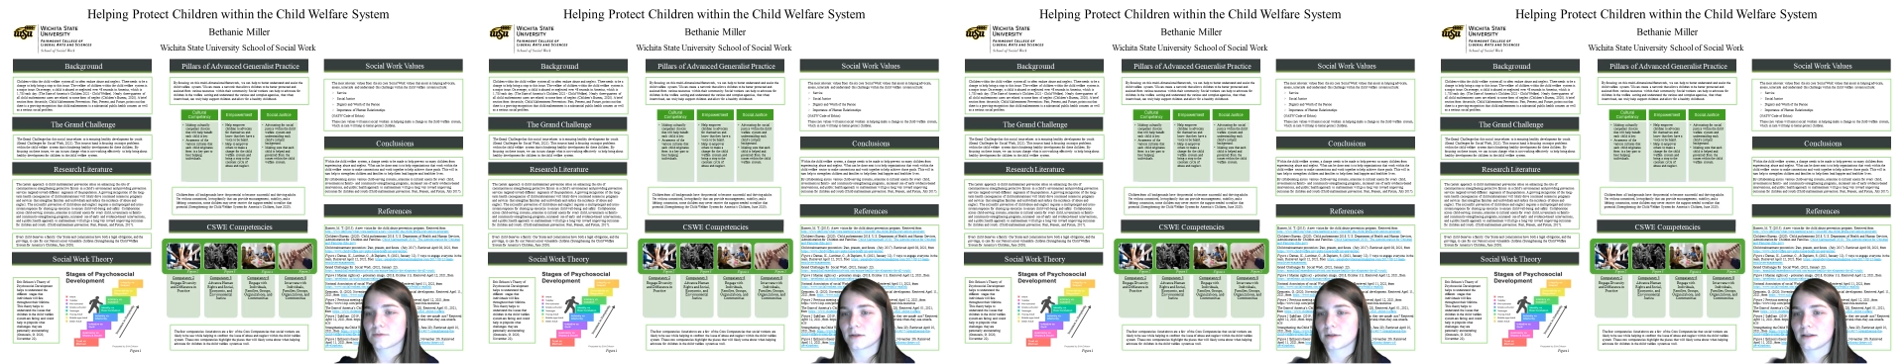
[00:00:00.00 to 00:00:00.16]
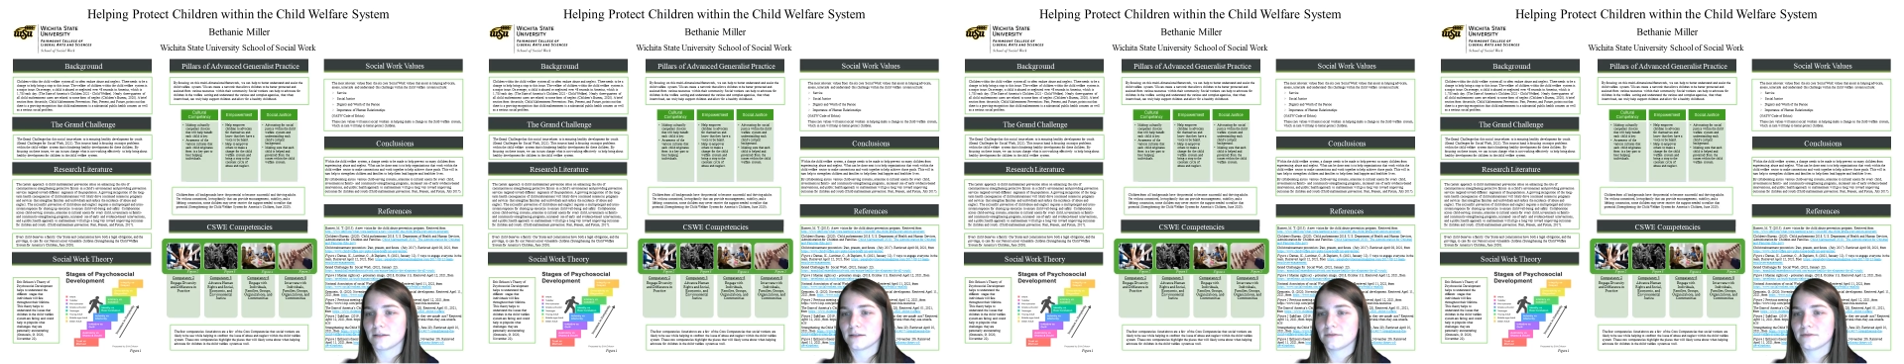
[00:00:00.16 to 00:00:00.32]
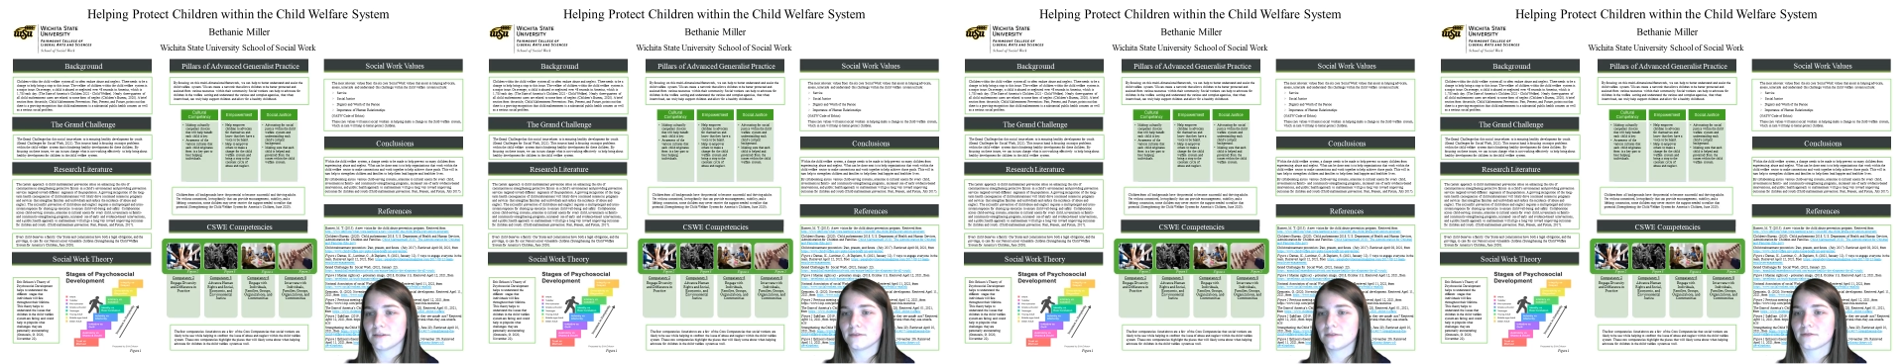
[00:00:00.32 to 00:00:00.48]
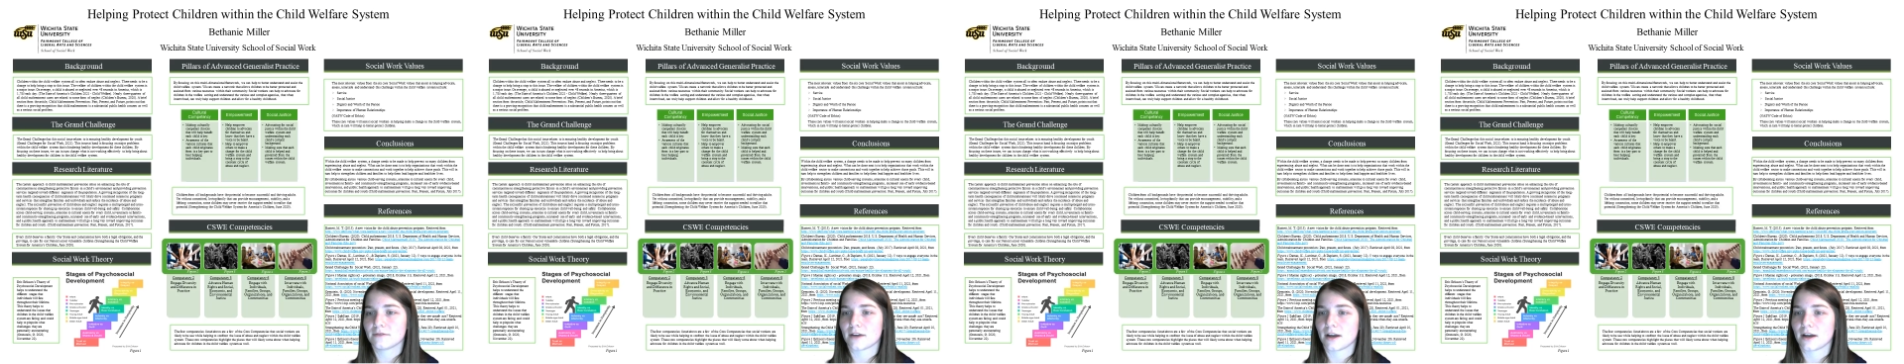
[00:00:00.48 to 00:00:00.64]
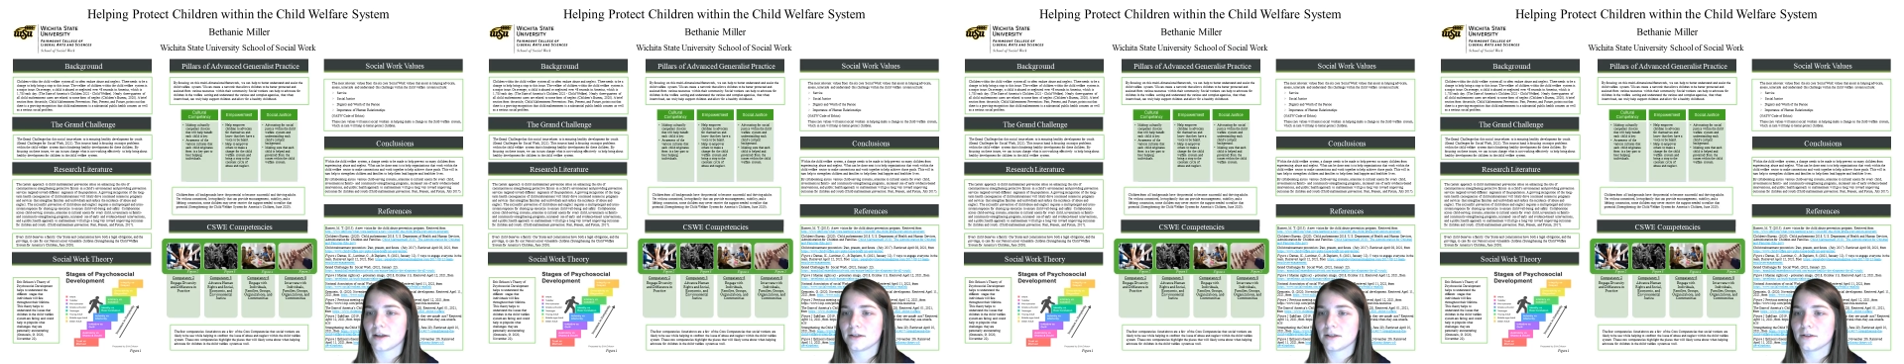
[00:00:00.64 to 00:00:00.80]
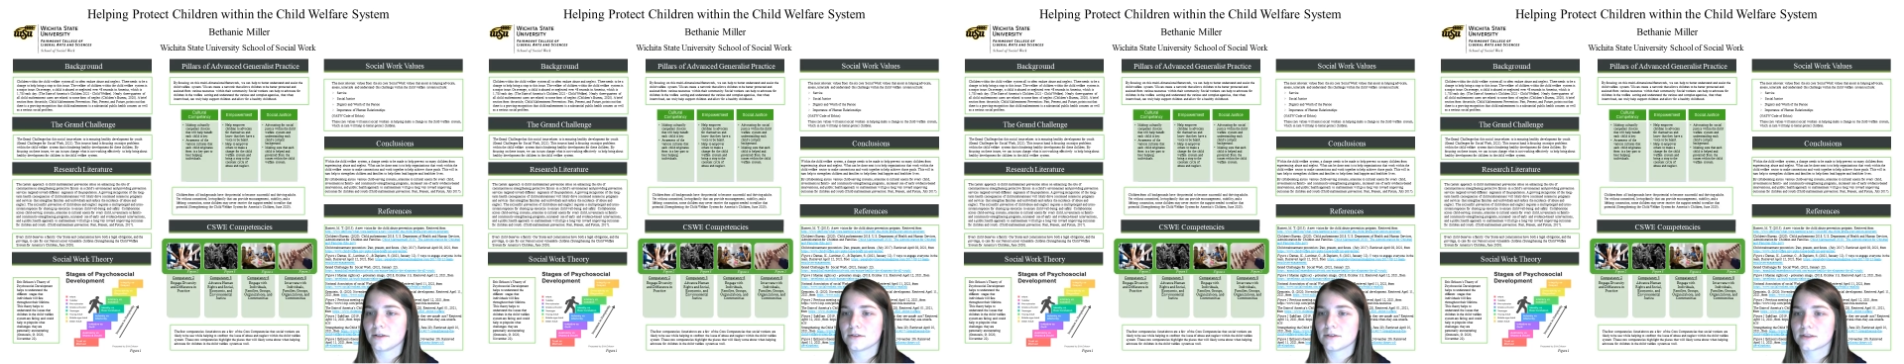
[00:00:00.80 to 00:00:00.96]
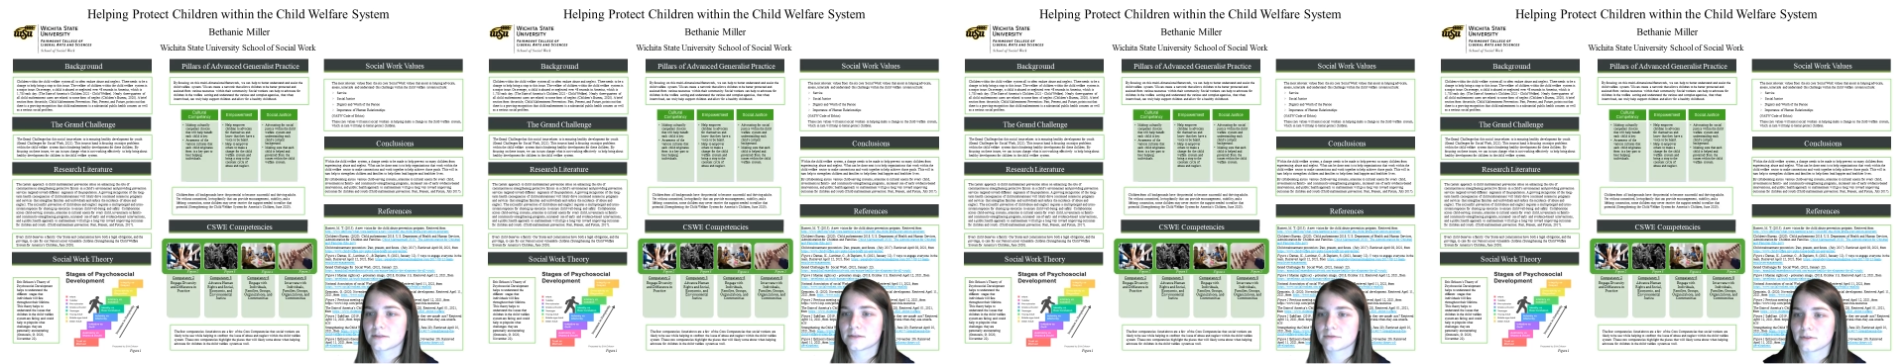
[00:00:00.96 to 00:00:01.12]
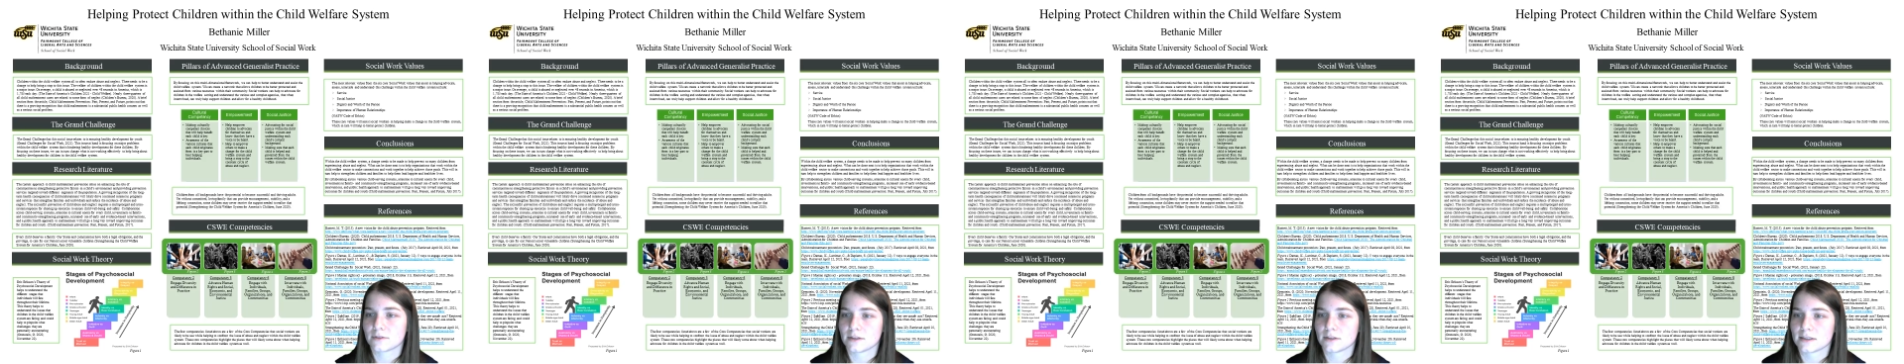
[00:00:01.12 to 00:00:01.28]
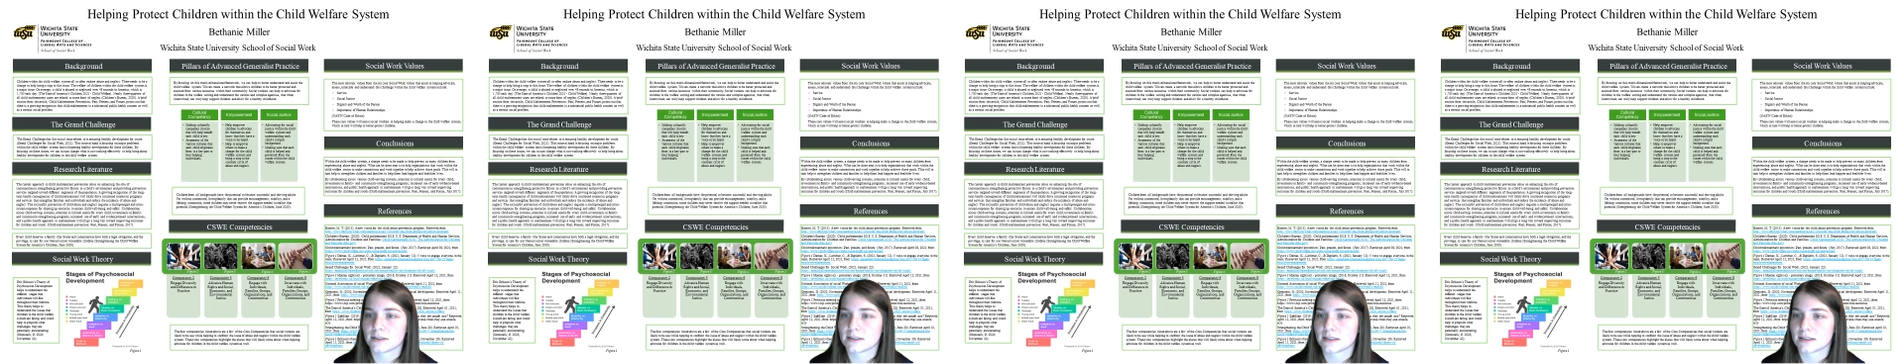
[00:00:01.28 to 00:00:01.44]
relevant values
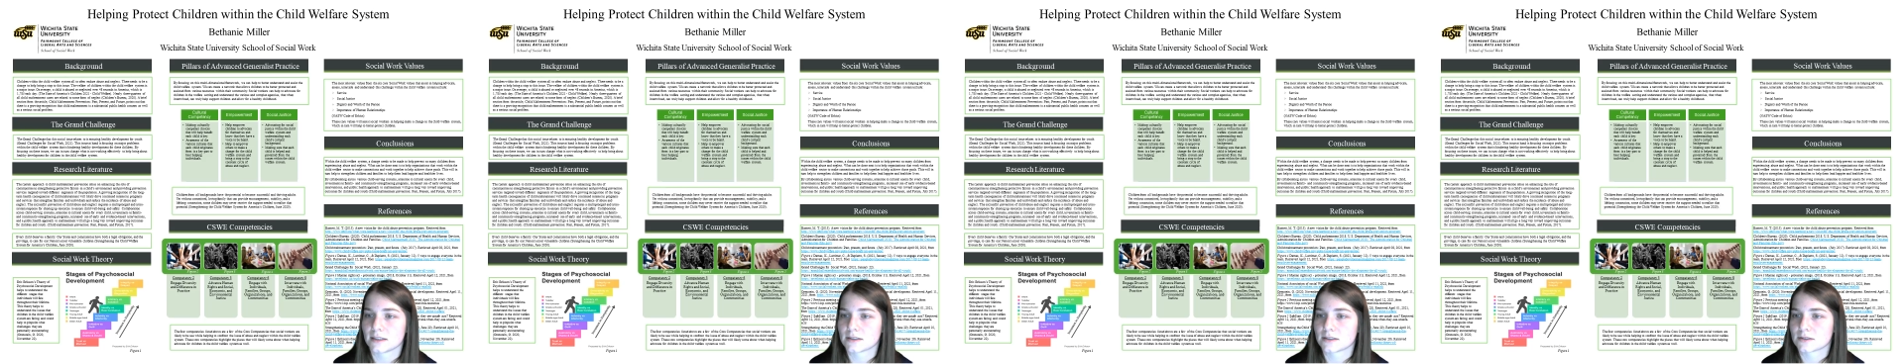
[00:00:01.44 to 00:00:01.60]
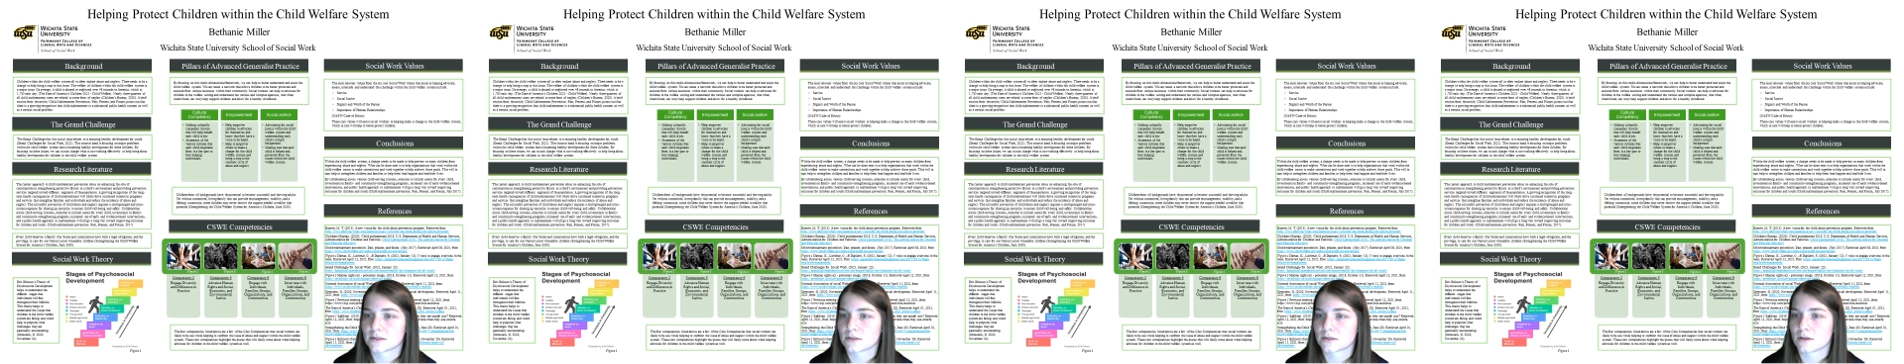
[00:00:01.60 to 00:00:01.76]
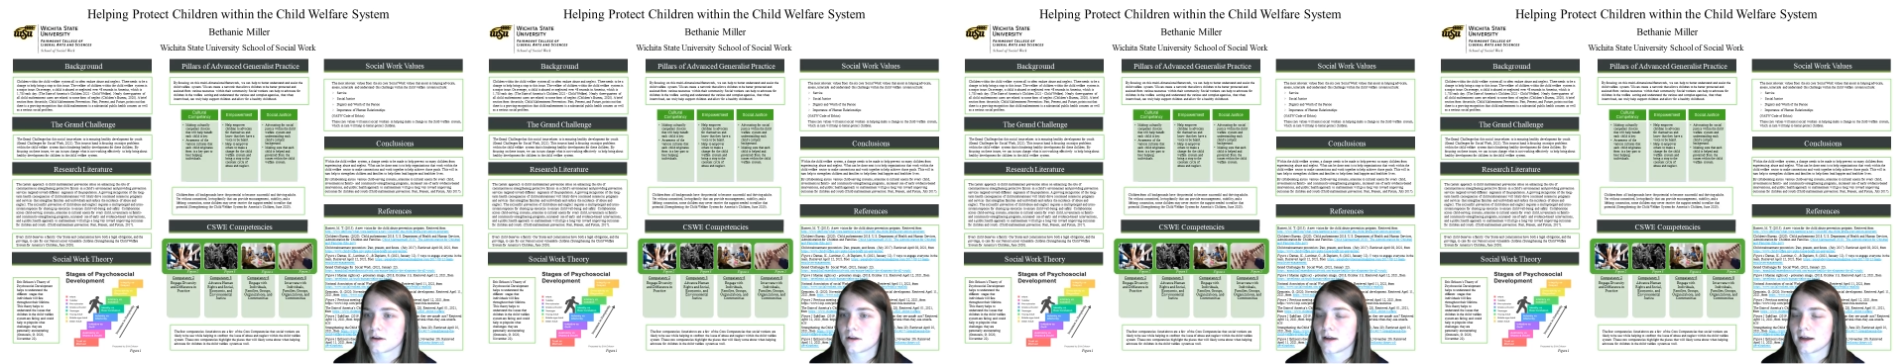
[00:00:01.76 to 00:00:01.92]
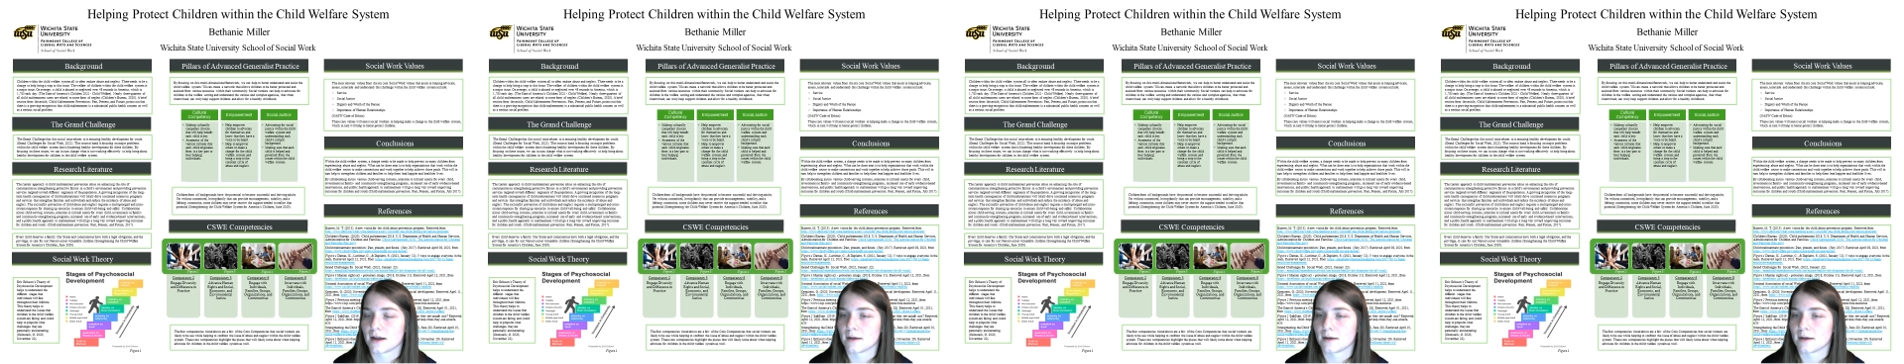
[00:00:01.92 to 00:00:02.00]
for the 6